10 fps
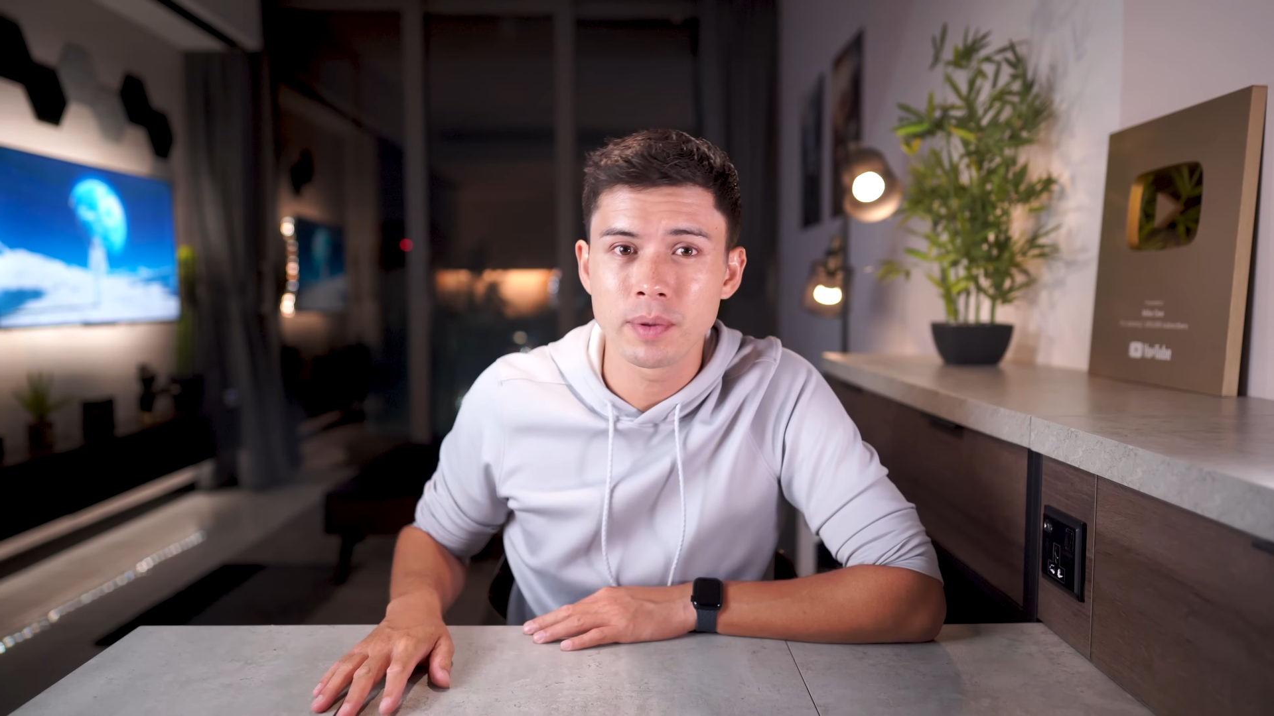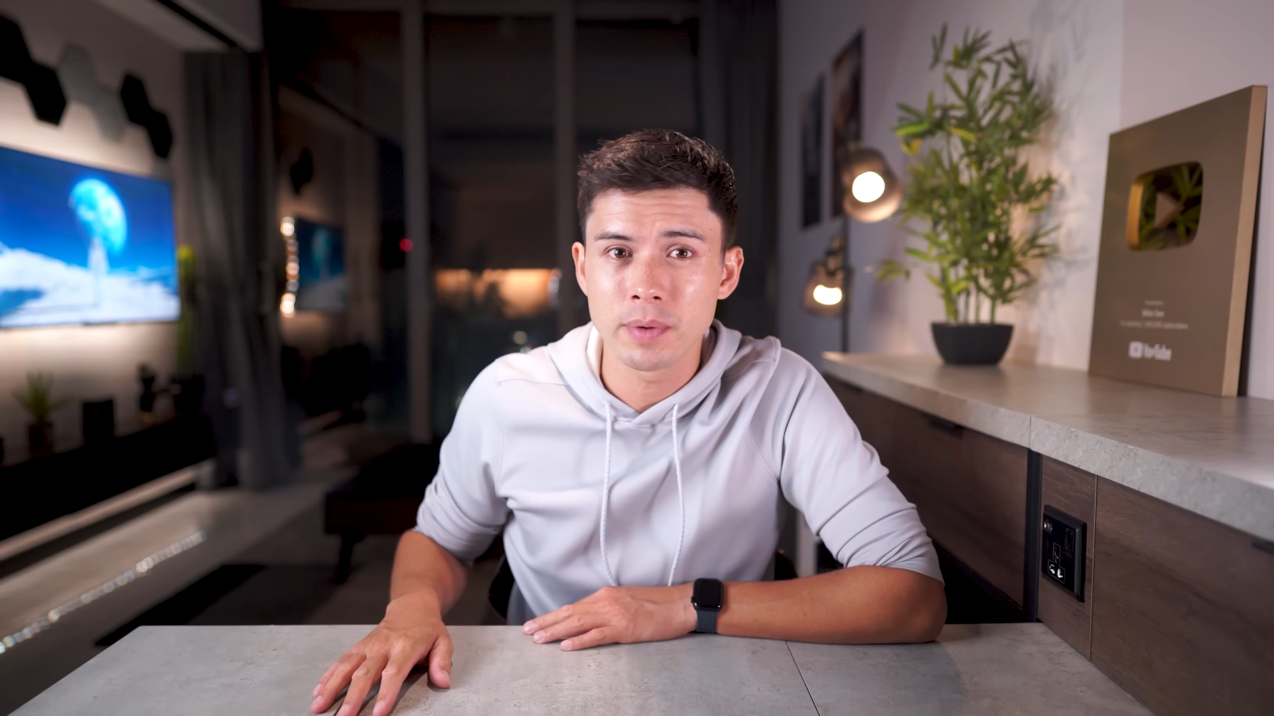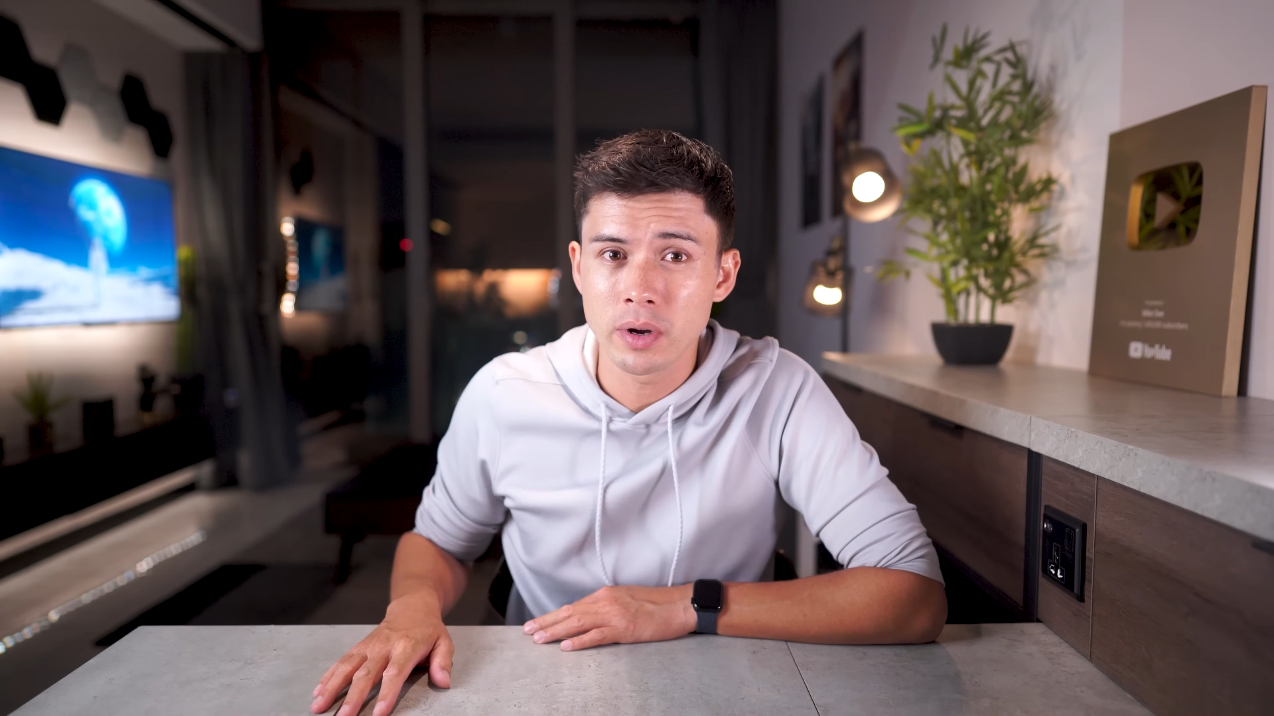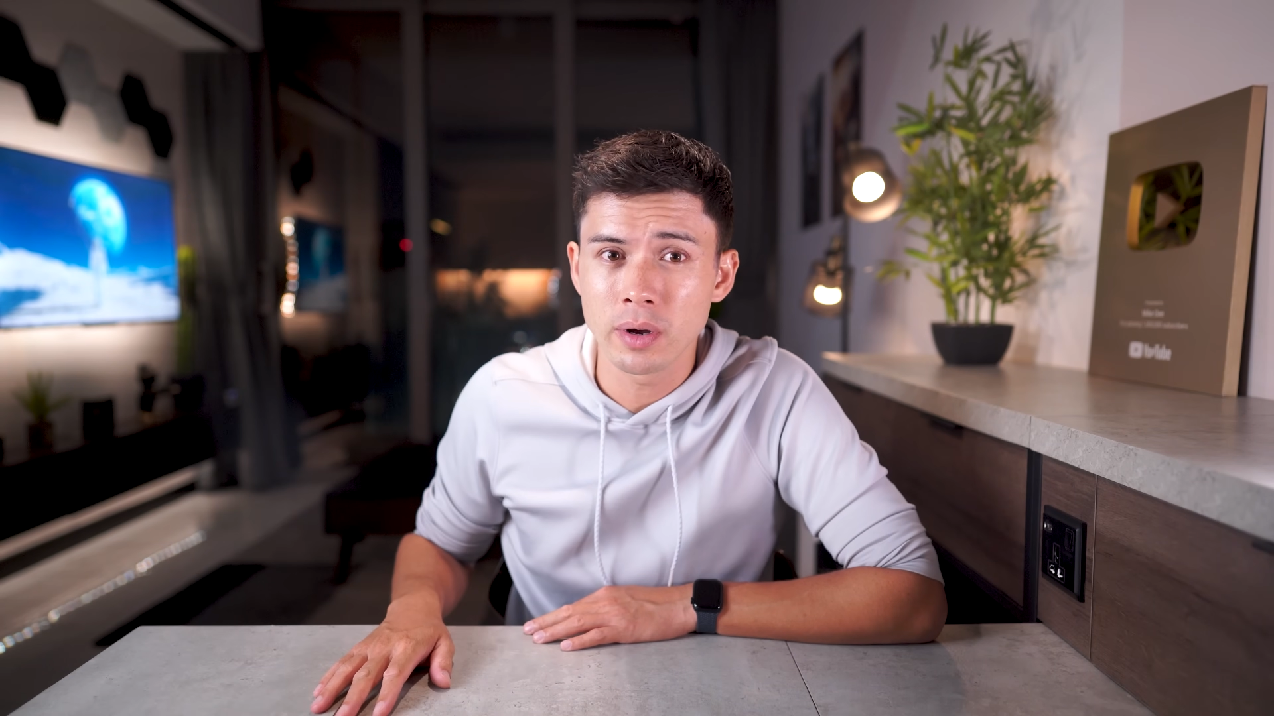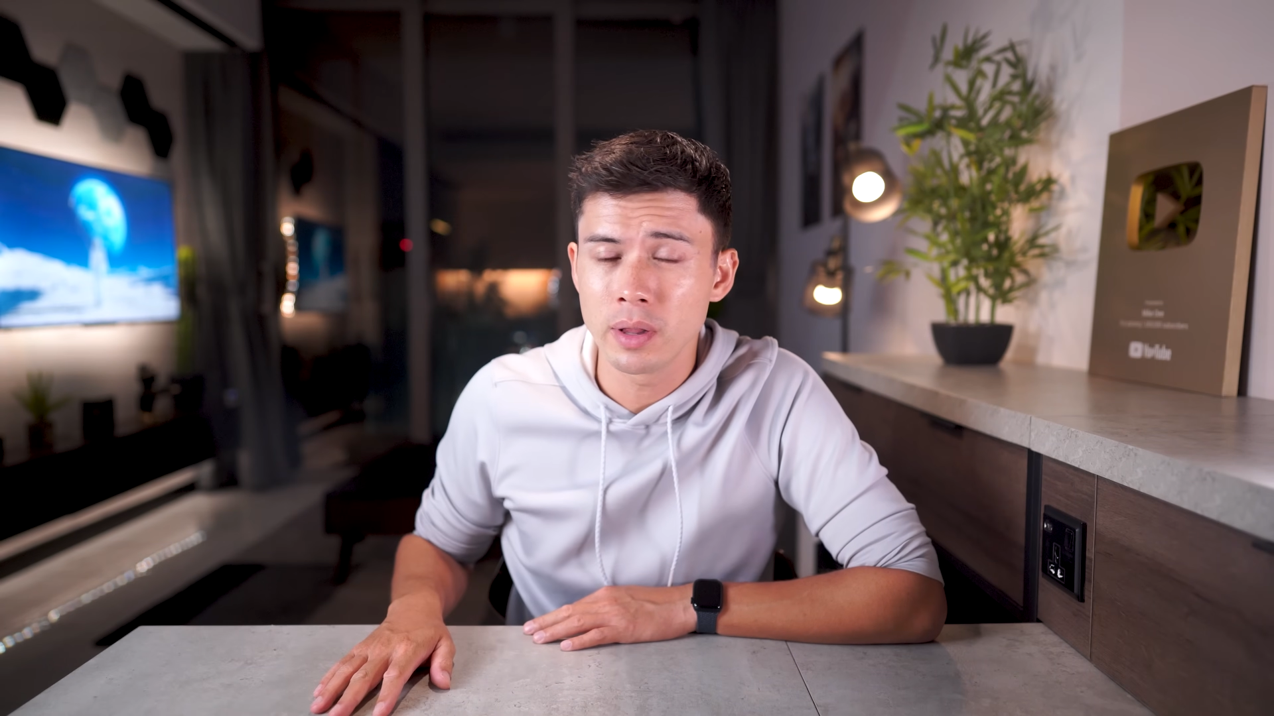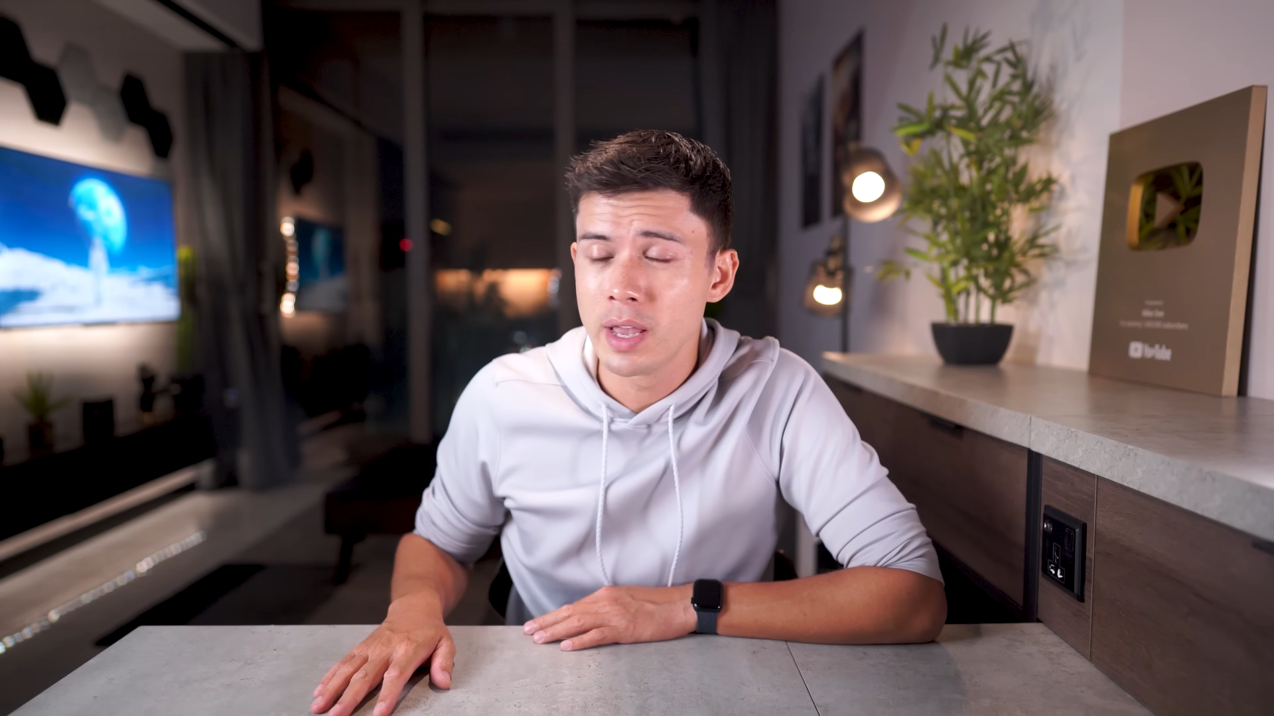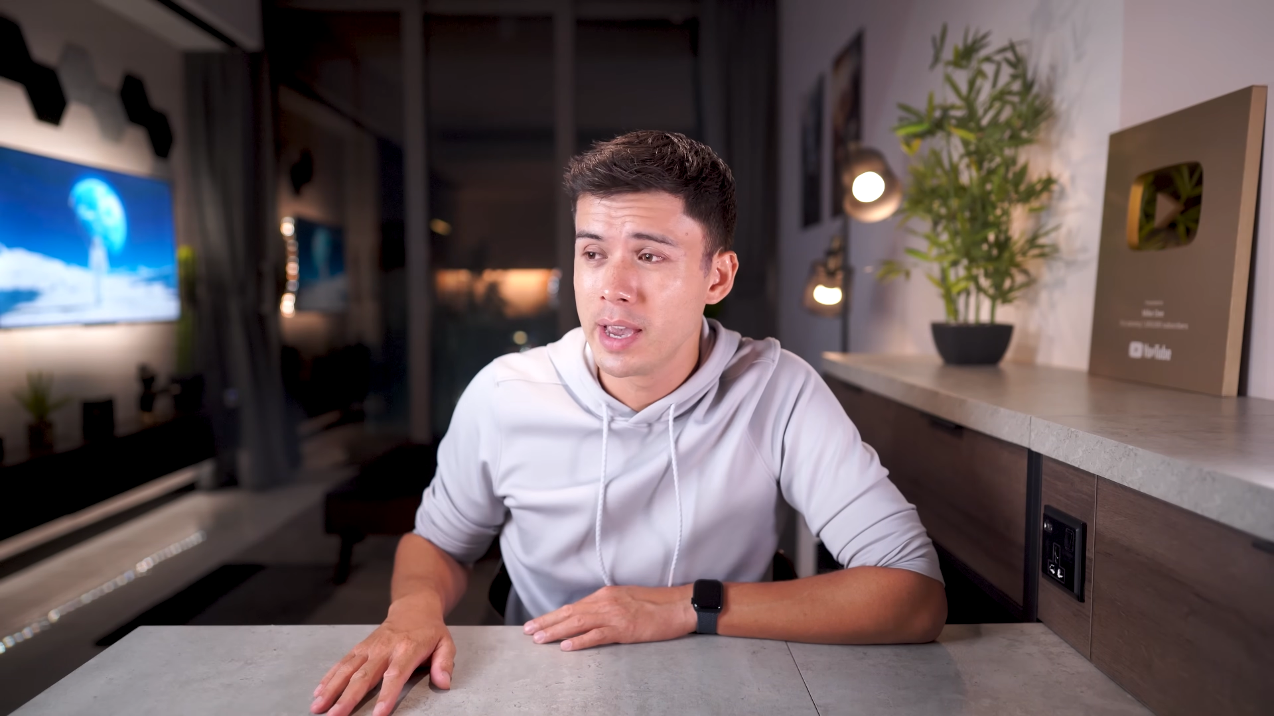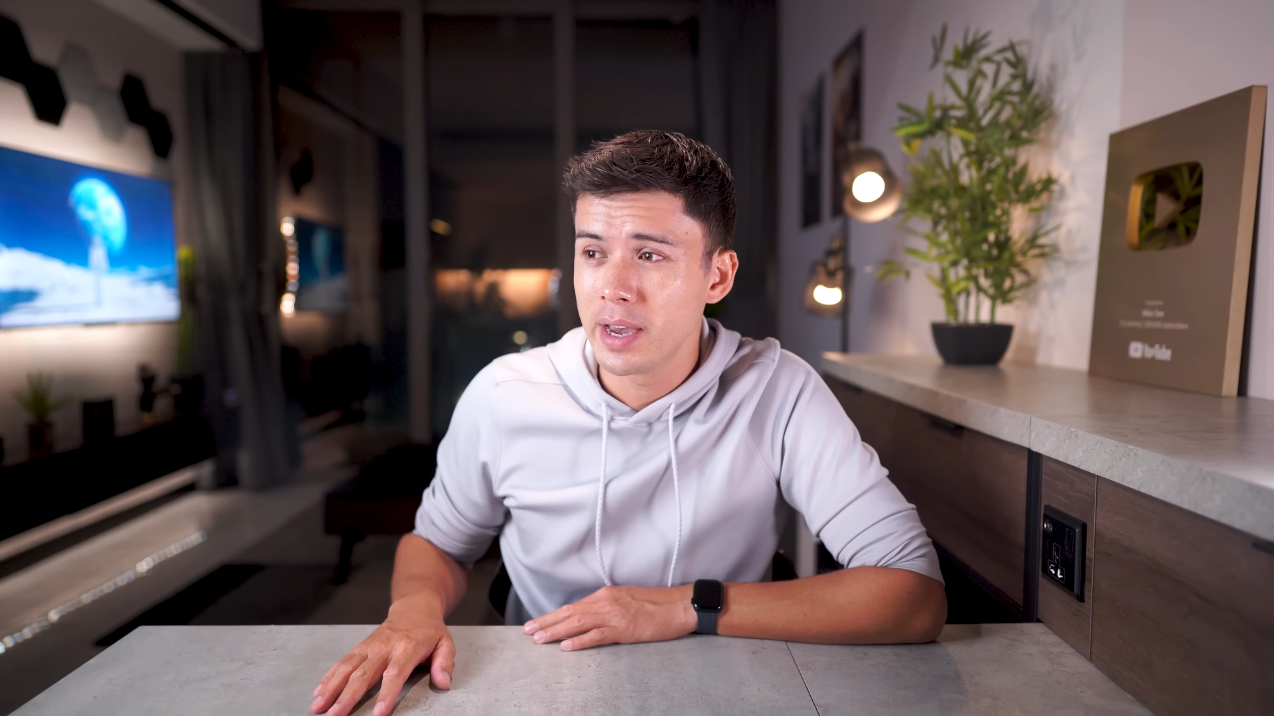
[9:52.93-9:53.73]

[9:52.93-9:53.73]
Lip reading: them at all,